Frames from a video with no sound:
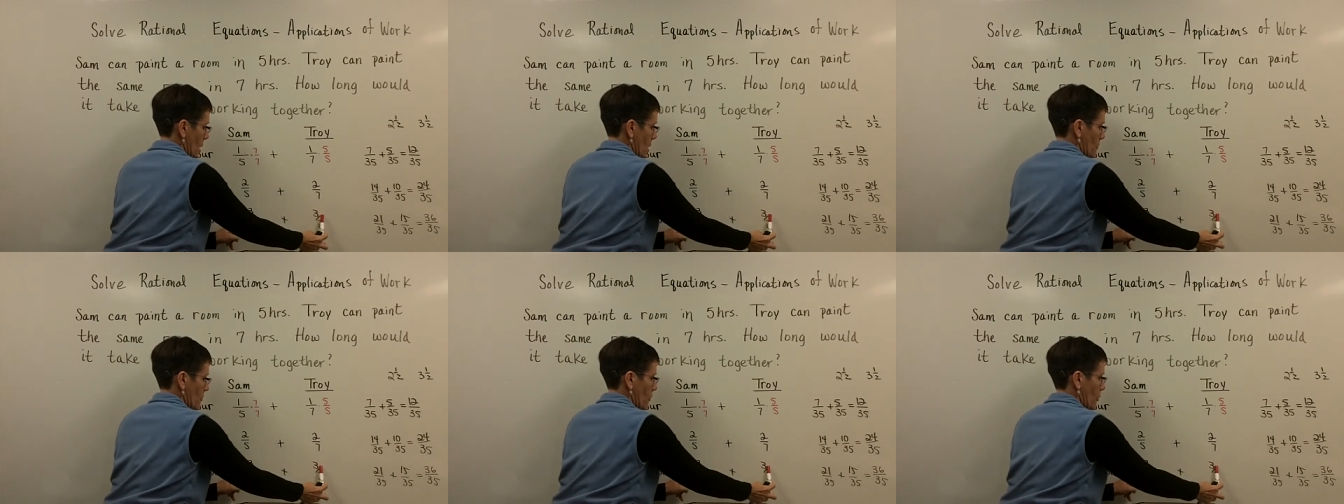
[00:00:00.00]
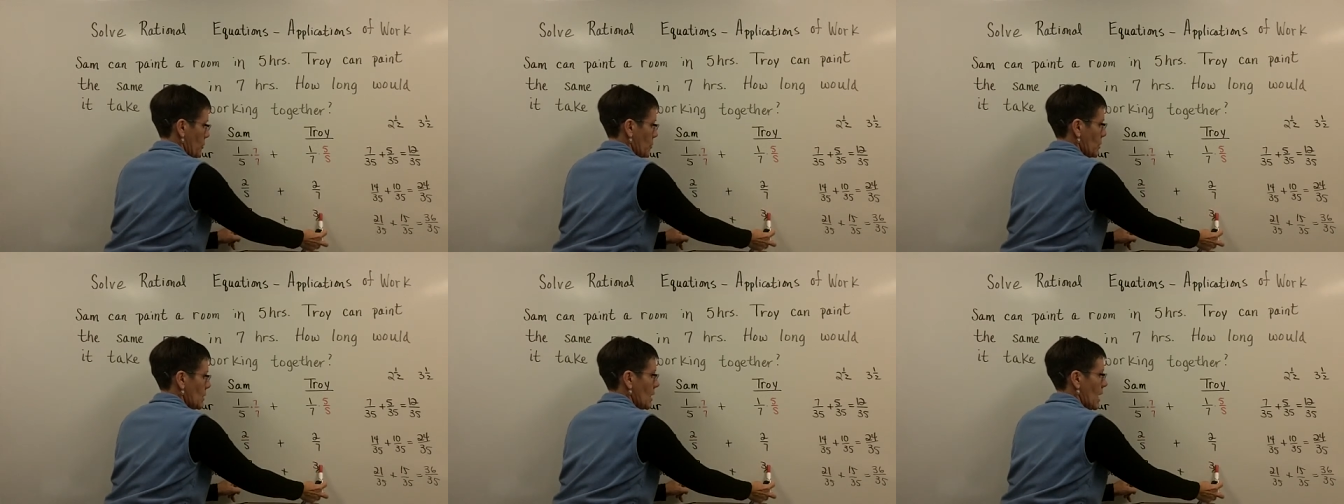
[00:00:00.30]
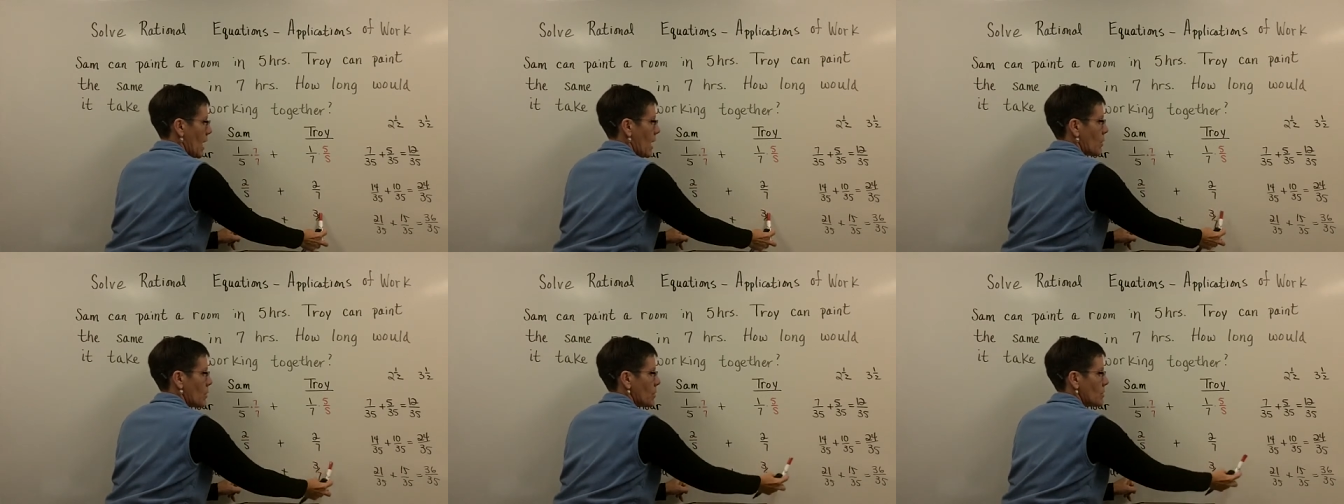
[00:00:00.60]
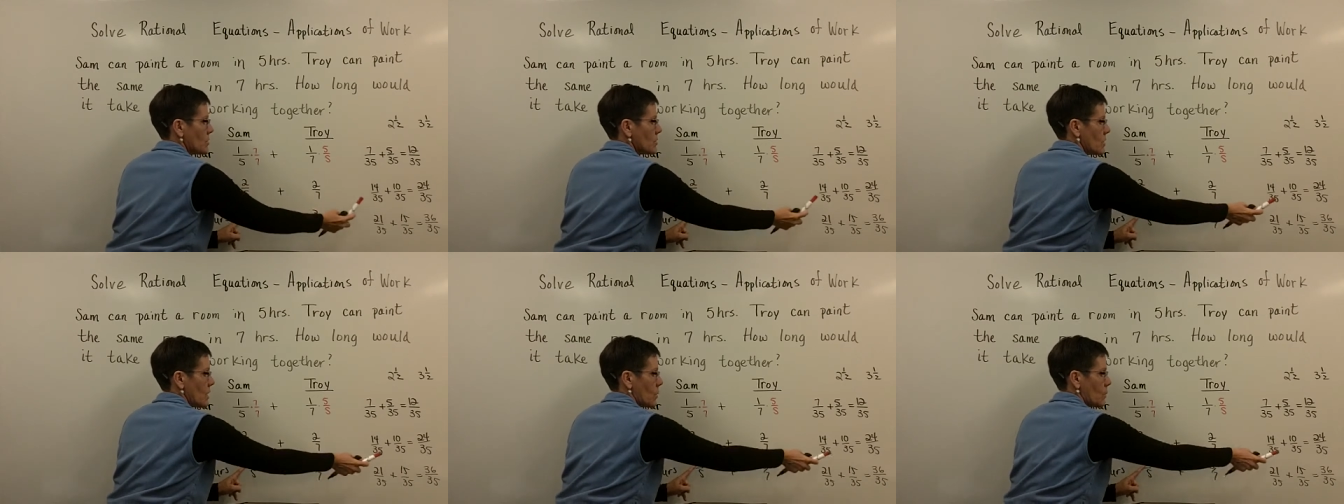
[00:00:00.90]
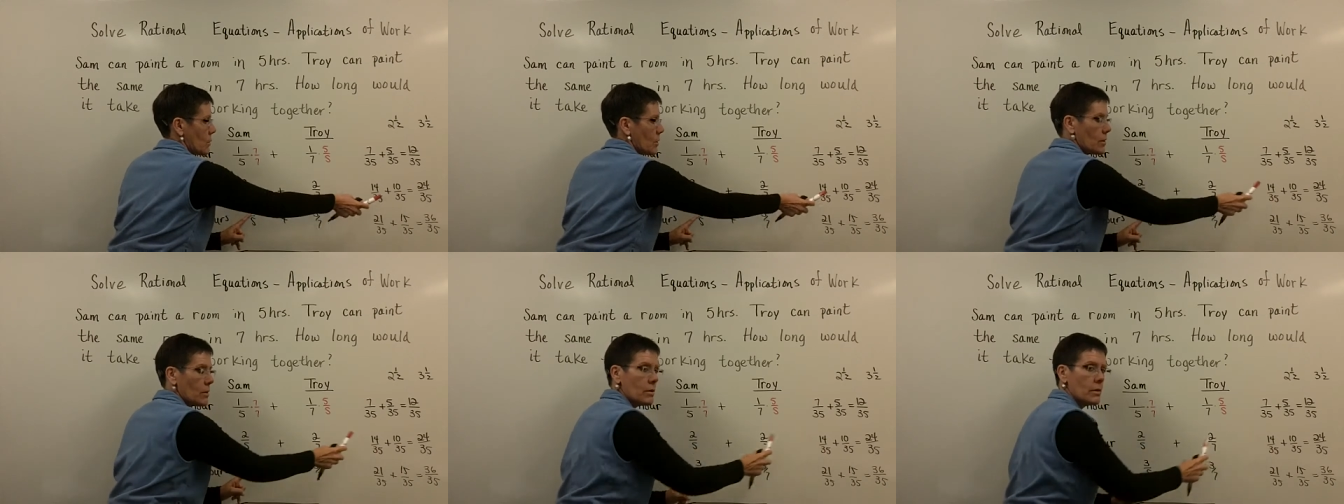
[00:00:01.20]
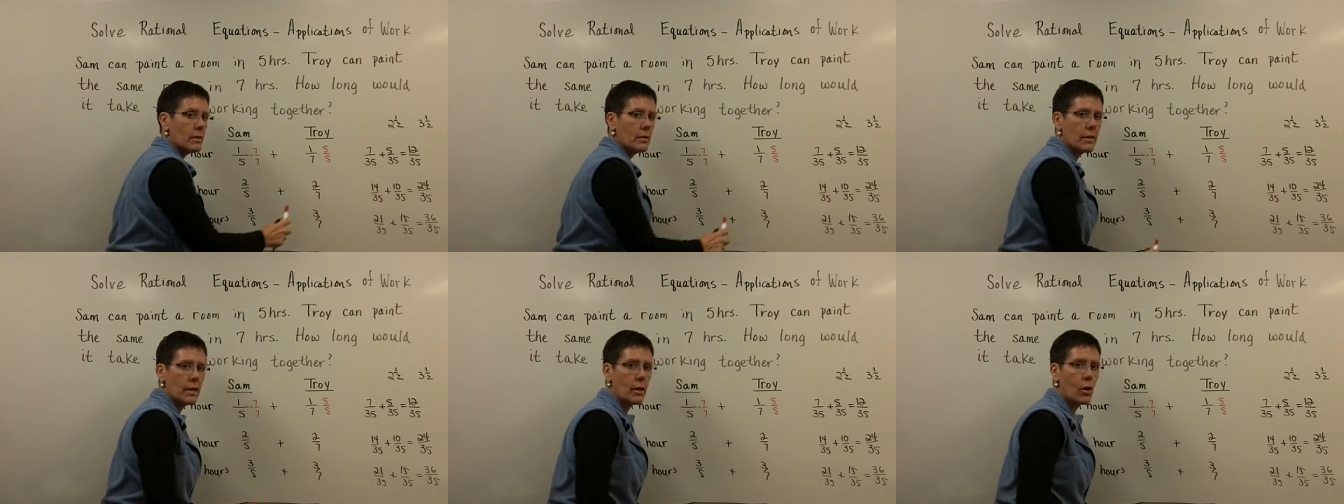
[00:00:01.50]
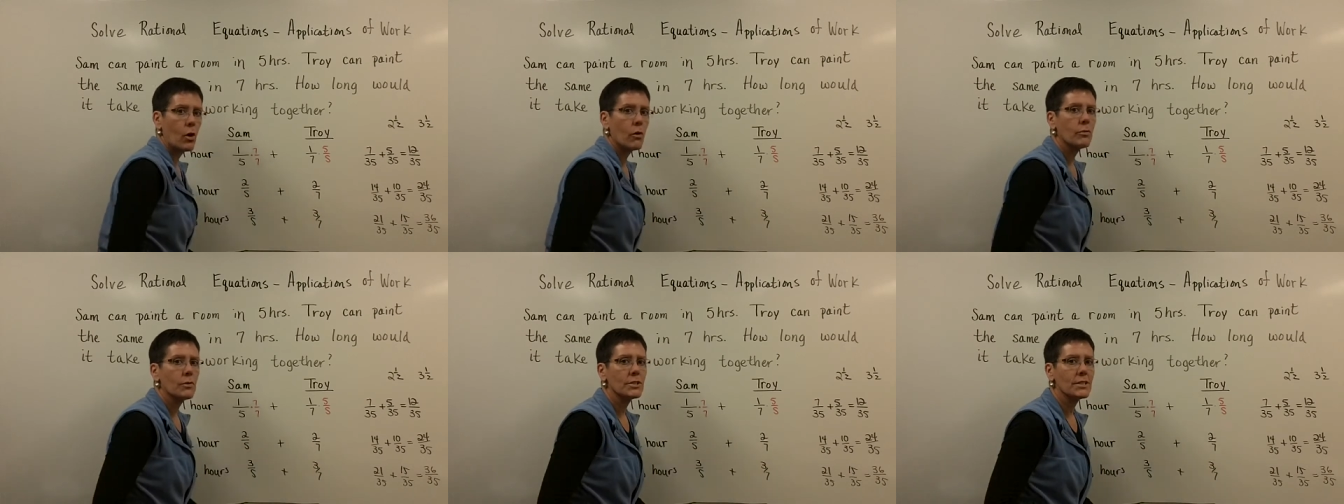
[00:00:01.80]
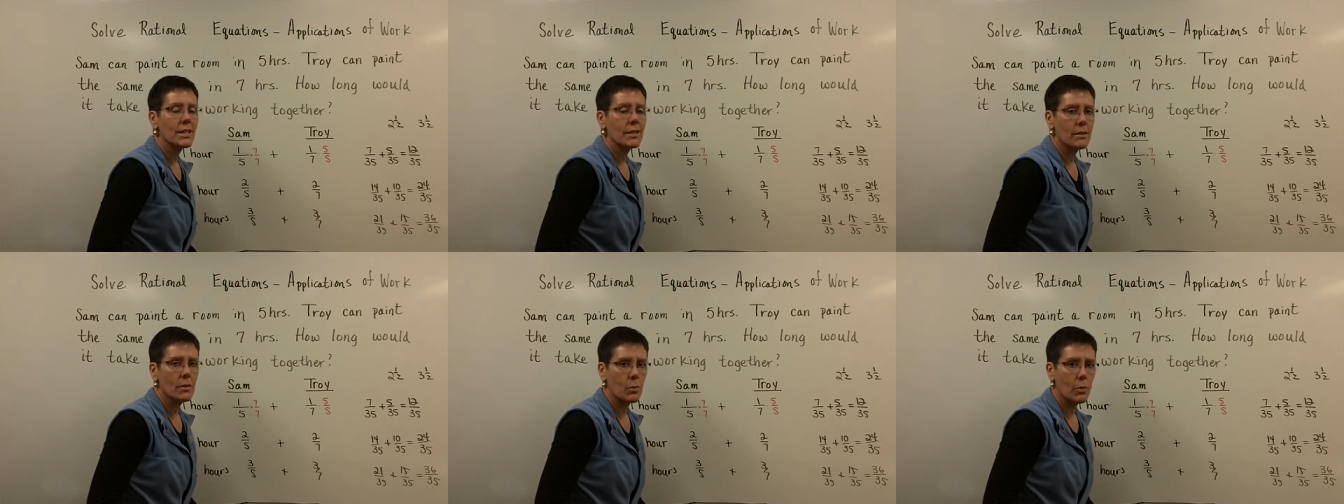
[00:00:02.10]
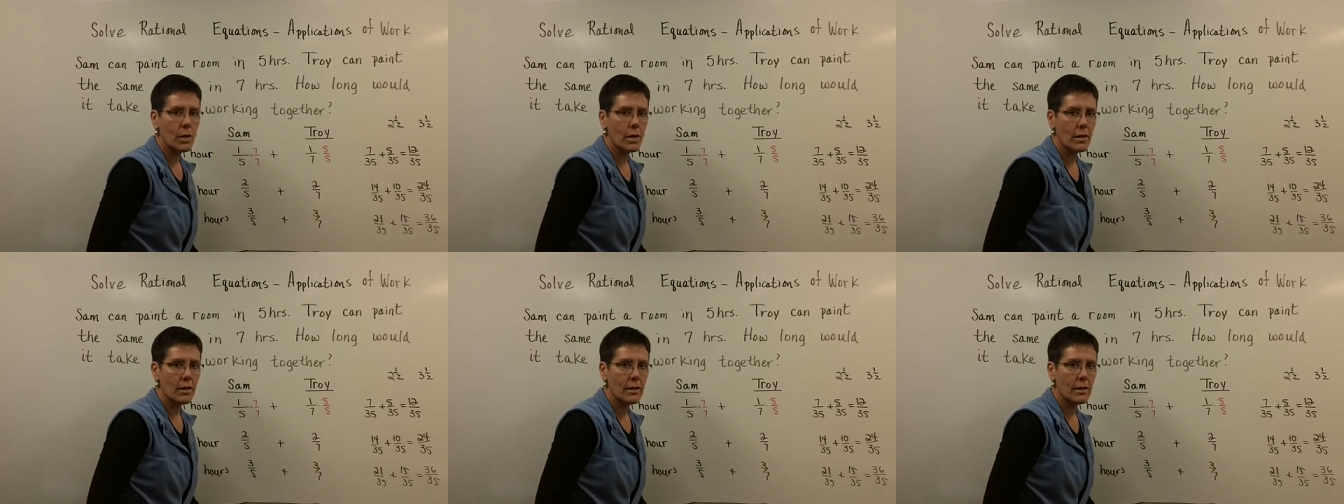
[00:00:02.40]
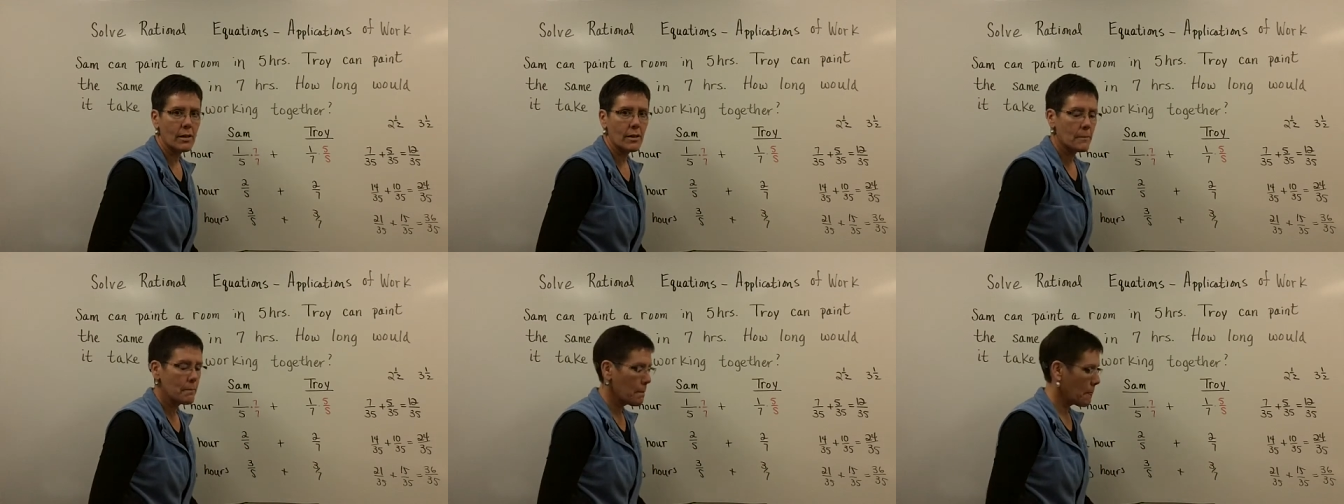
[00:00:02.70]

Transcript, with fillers: And for three hours, they were they overdid the work.